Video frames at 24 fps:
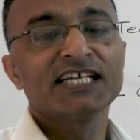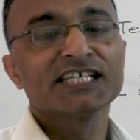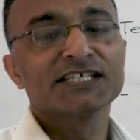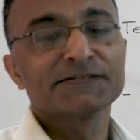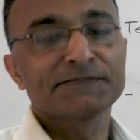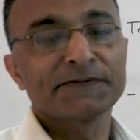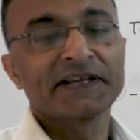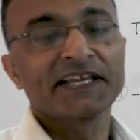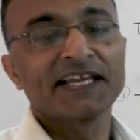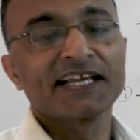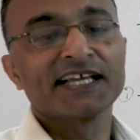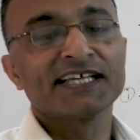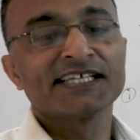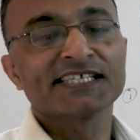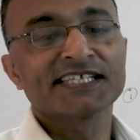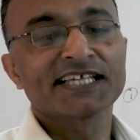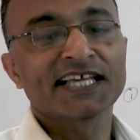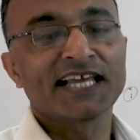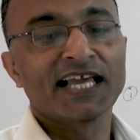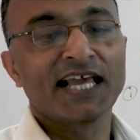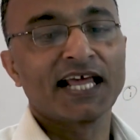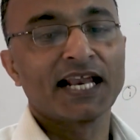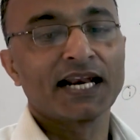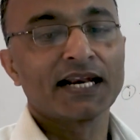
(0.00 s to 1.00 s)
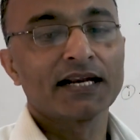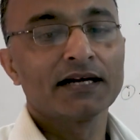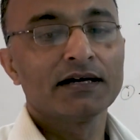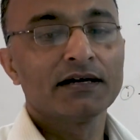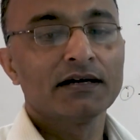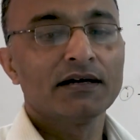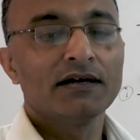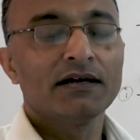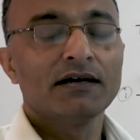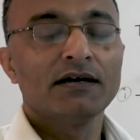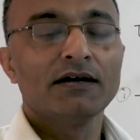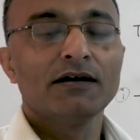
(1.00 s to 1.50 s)
speaking skill.
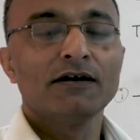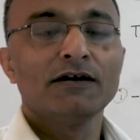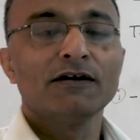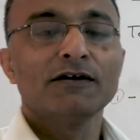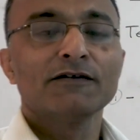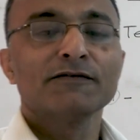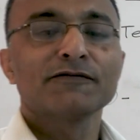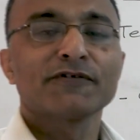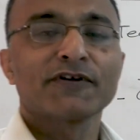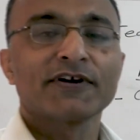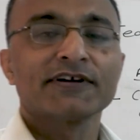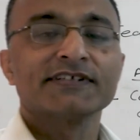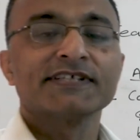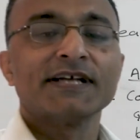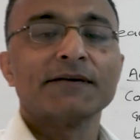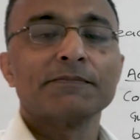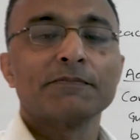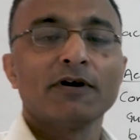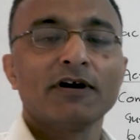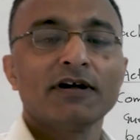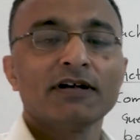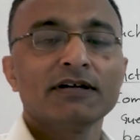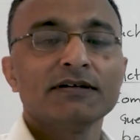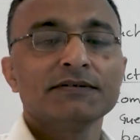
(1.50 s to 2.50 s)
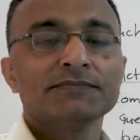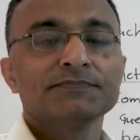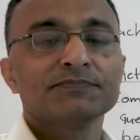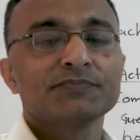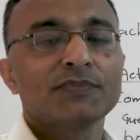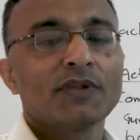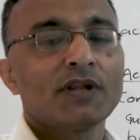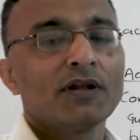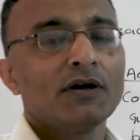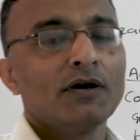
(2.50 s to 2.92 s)
For example,